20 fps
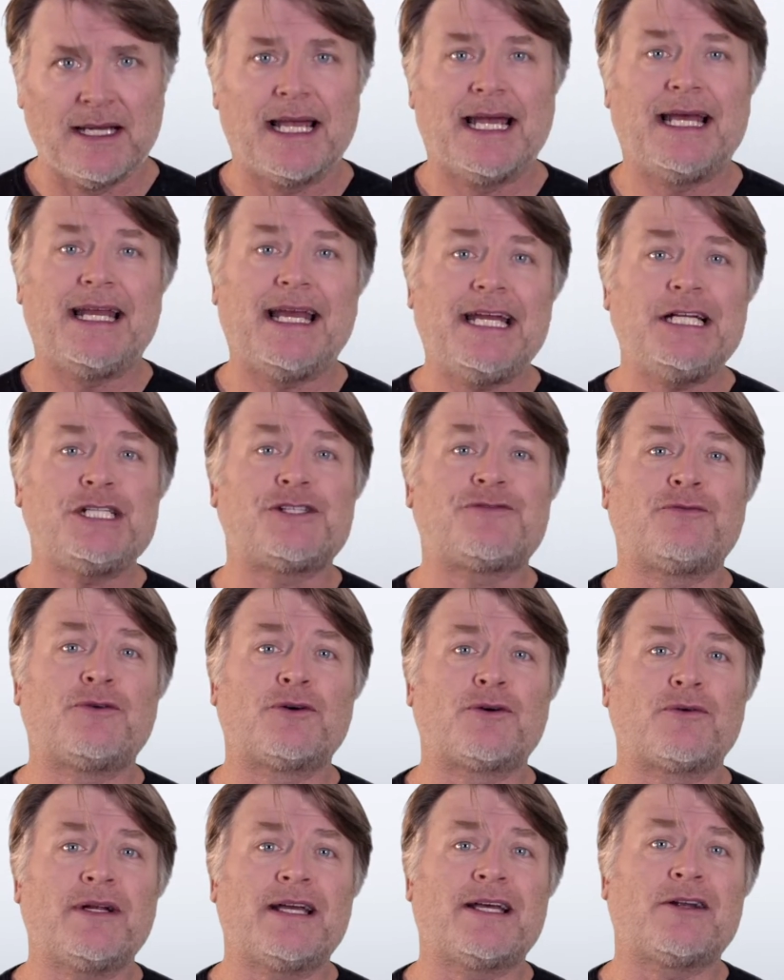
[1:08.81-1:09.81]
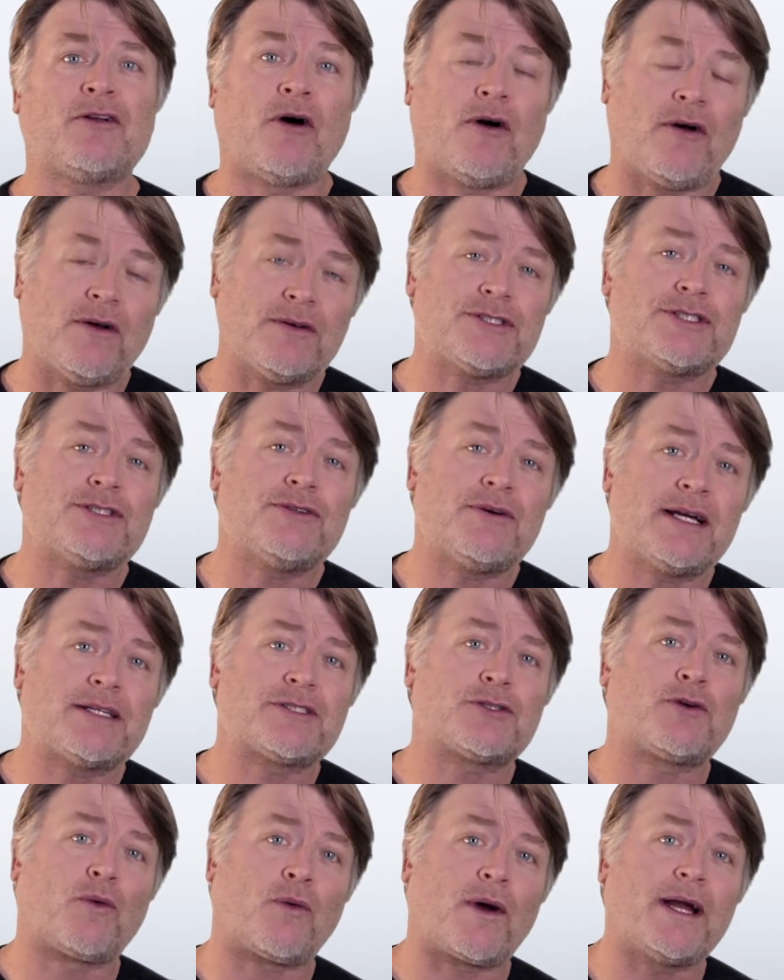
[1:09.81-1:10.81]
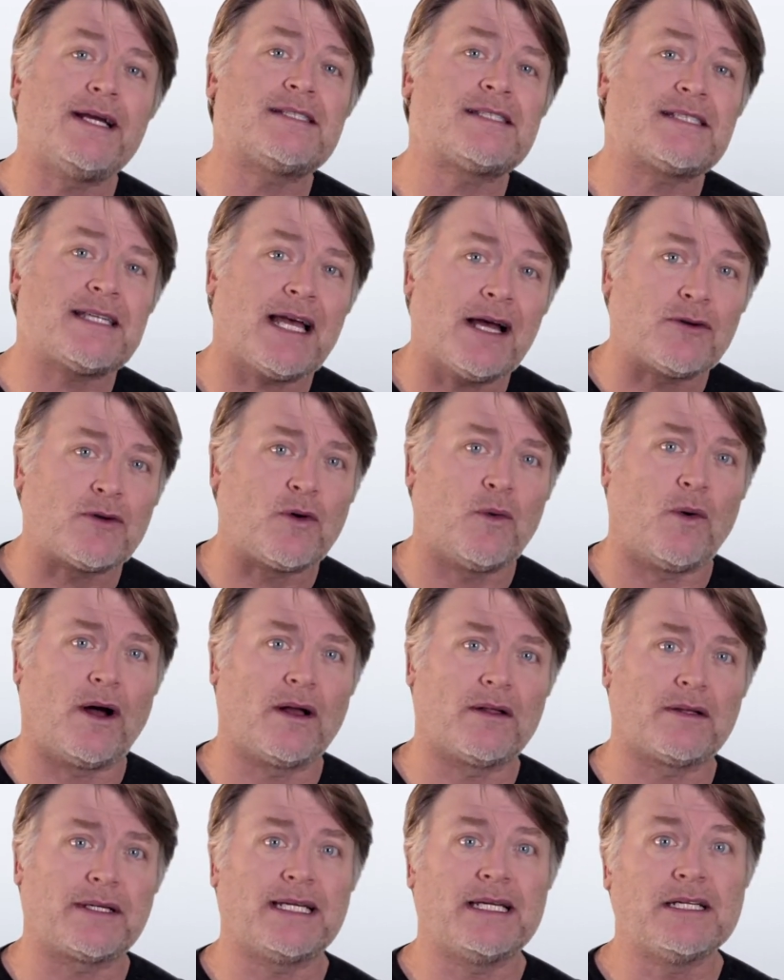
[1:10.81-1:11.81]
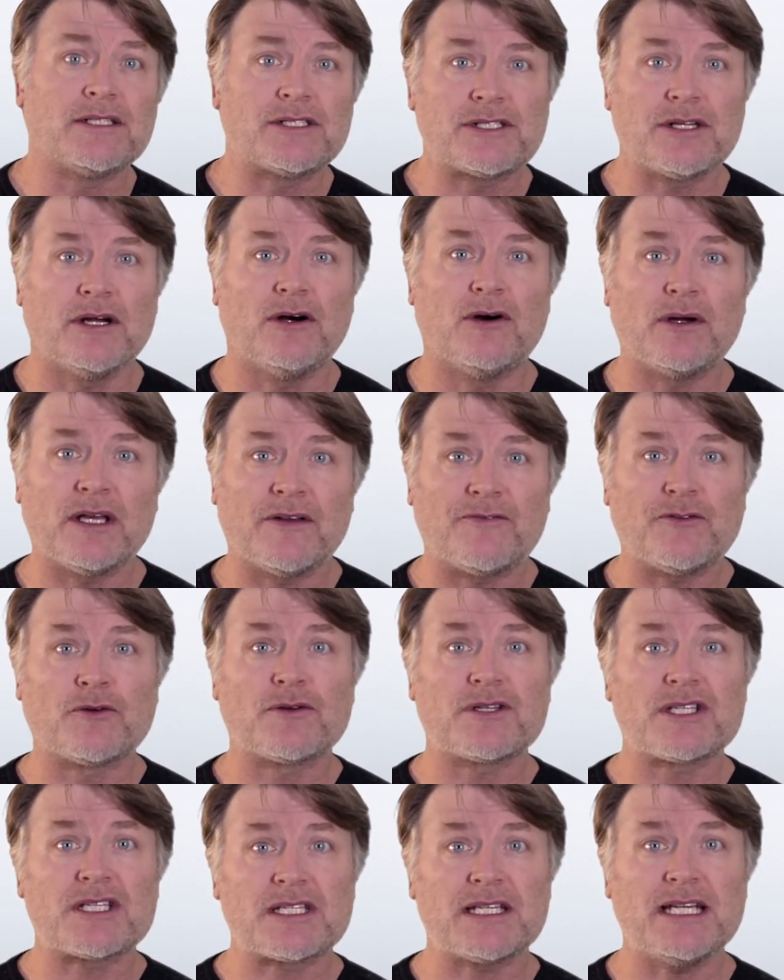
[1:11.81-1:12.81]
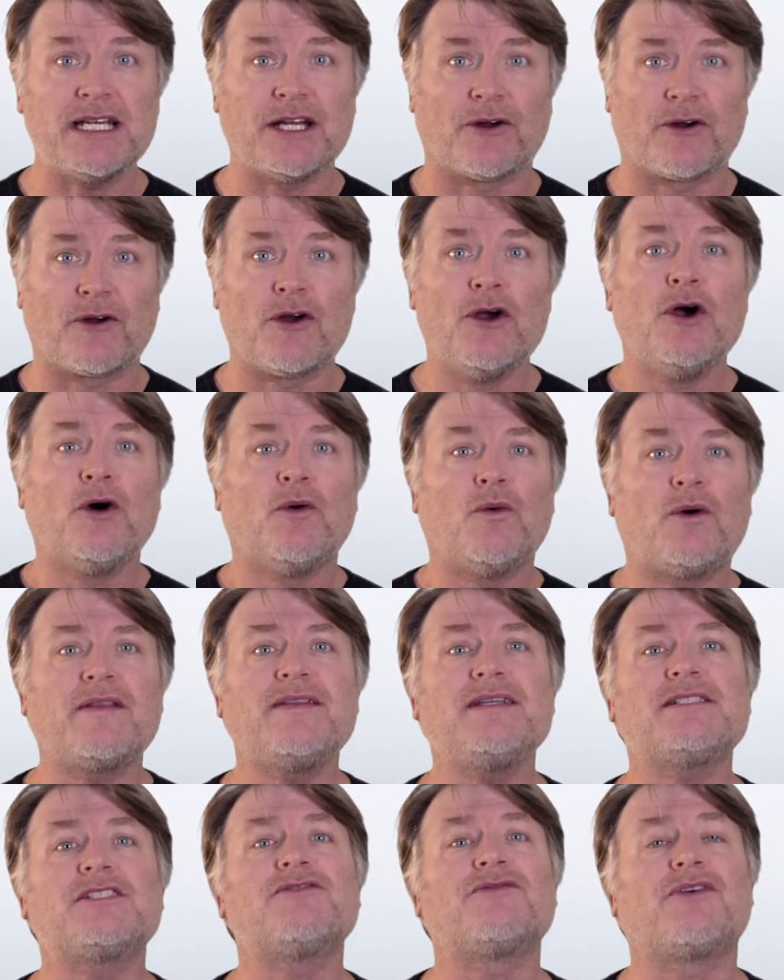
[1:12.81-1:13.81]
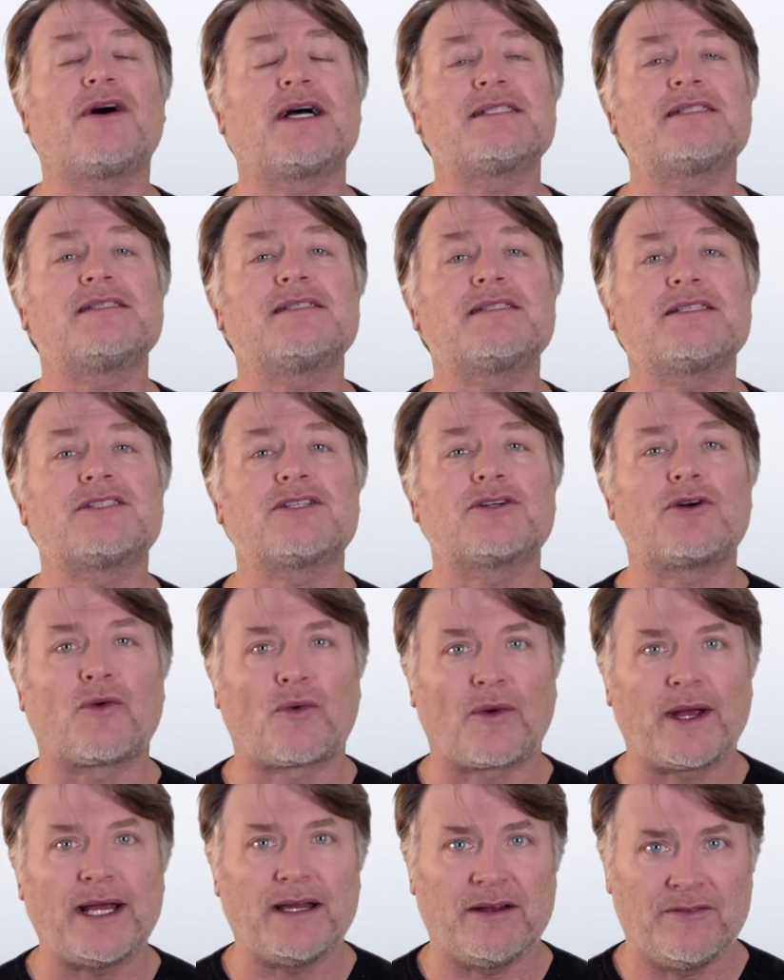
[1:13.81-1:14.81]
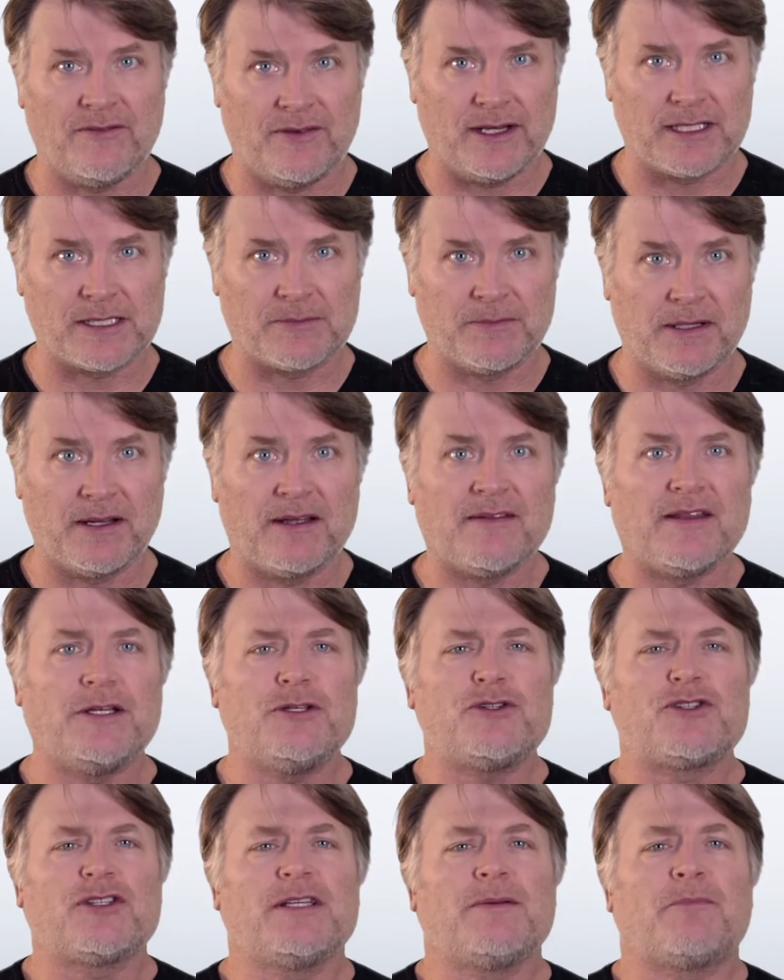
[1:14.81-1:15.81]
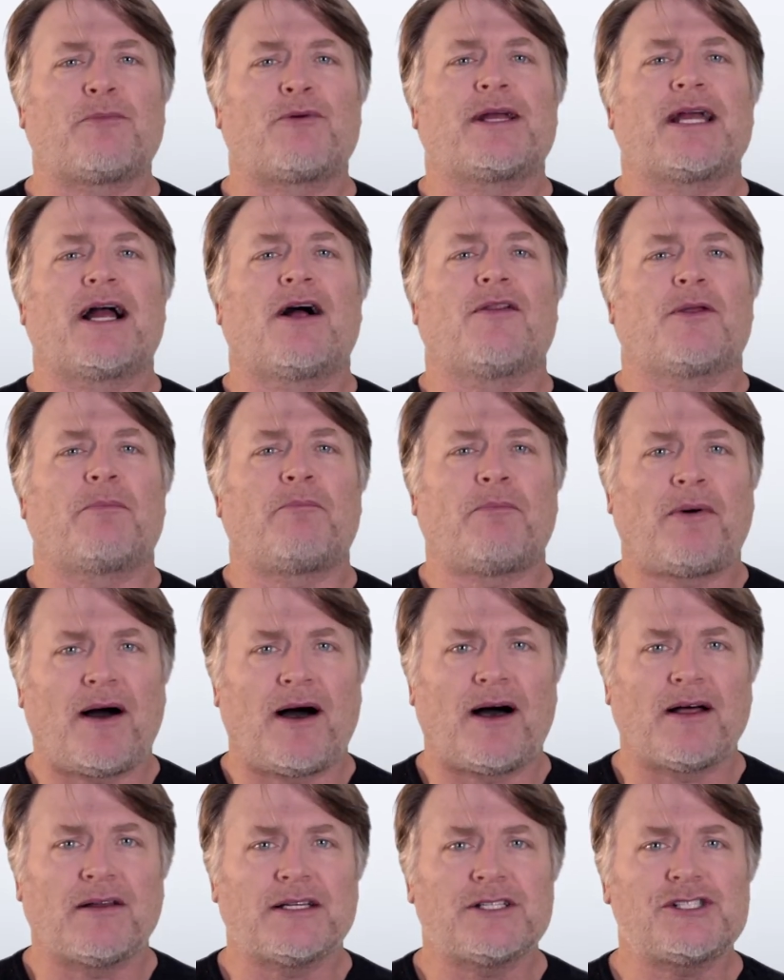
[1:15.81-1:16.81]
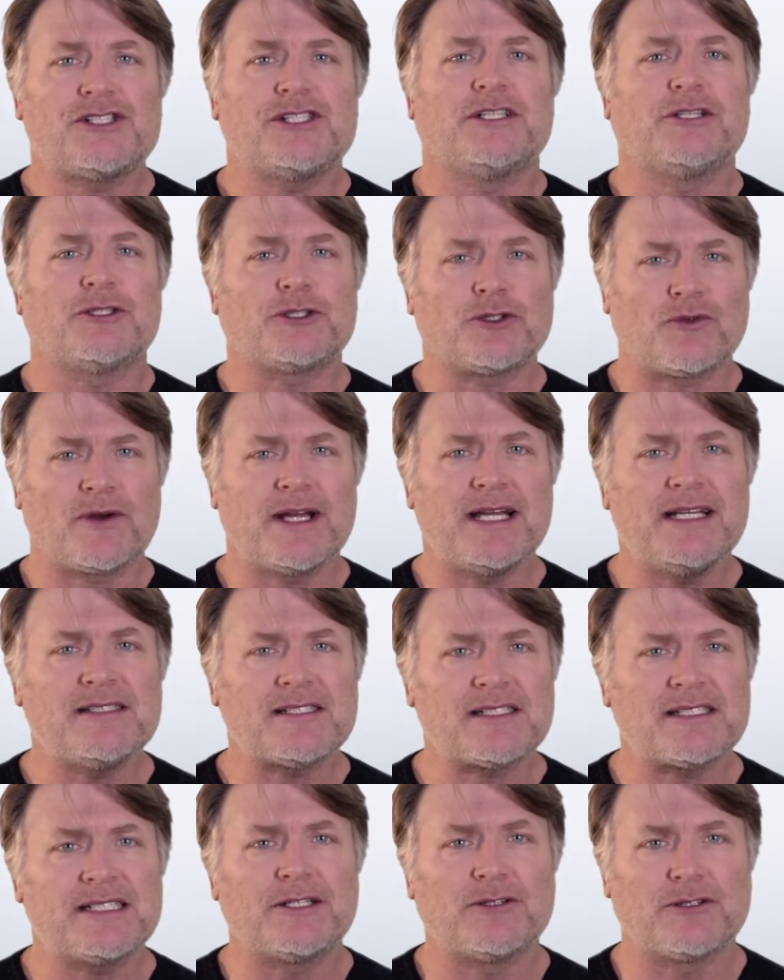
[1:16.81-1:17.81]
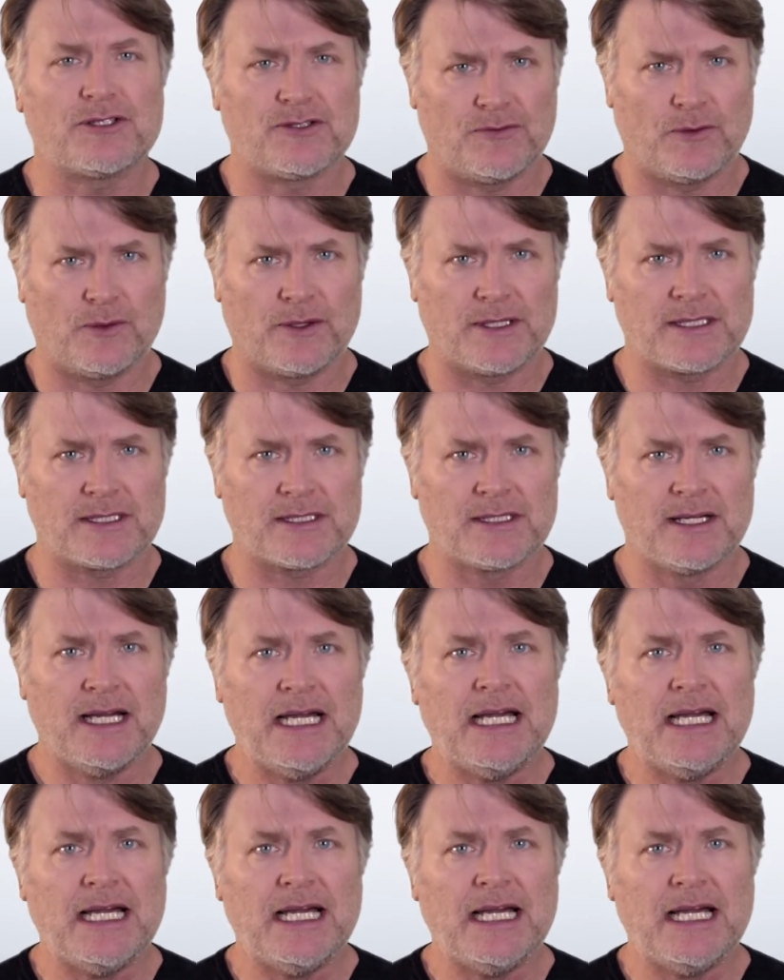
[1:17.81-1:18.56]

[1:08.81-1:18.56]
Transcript: And H4n also has great sound quality. So if you're a singer, one of these devices is a great investment. They usually bring out the polish in a trained singer's voice.